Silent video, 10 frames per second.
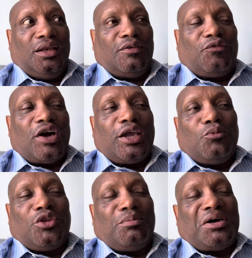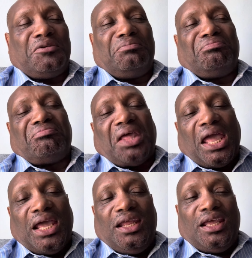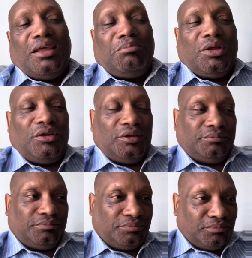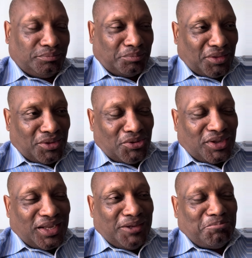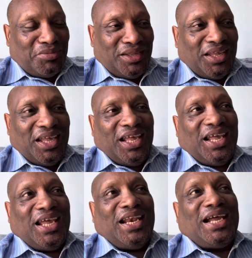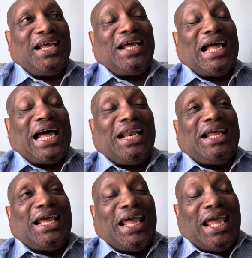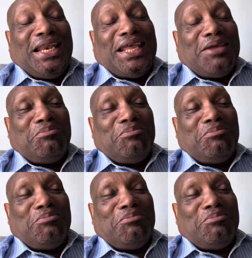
the volume was about 88 million, okay? And out of that 88